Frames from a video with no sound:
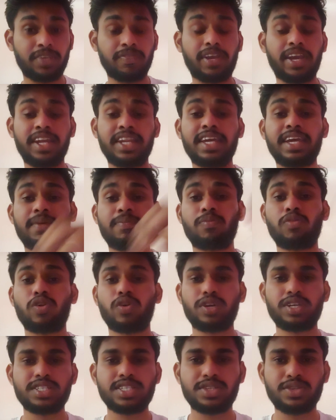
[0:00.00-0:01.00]
any
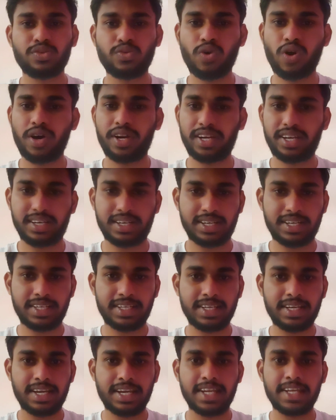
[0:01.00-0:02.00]
employees who are
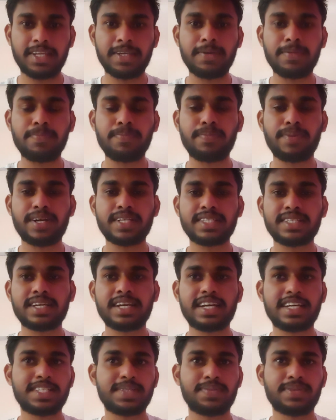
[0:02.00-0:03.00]
incurring any personal
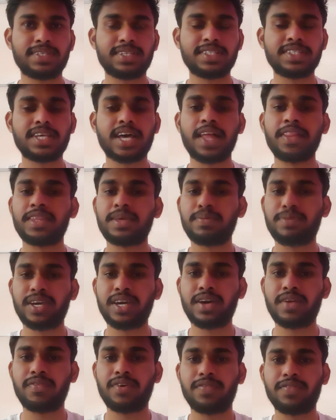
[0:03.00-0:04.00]
expenses on the
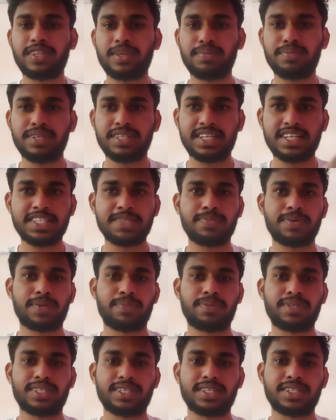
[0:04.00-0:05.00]
behalf of the business
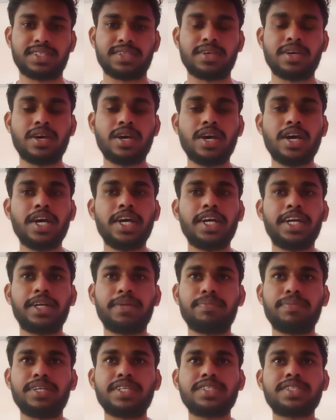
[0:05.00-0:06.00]
purposes. It
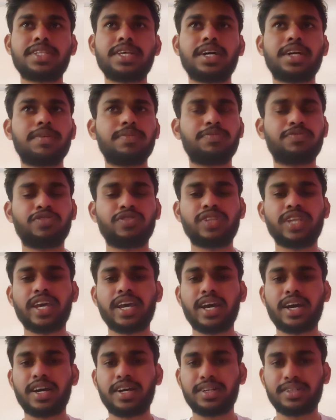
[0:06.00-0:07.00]
means that they
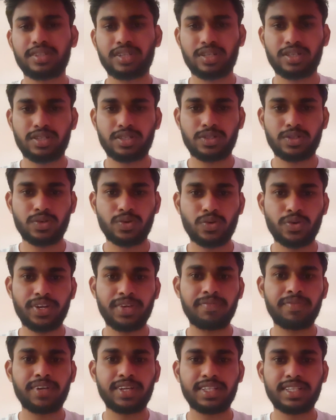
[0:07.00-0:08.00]
are going
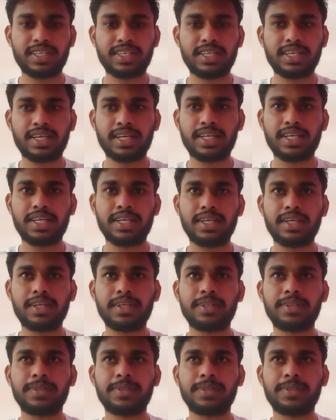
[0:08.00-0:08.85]
for the any